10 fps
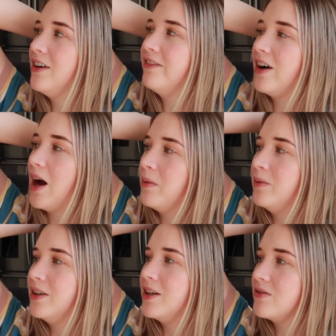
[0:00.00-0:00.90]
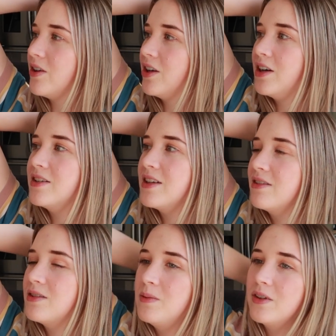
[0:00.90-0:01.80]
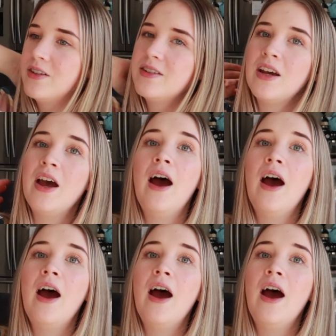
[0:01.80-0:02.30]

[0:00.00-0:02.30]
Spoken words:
not vibing with those photos, to be honest.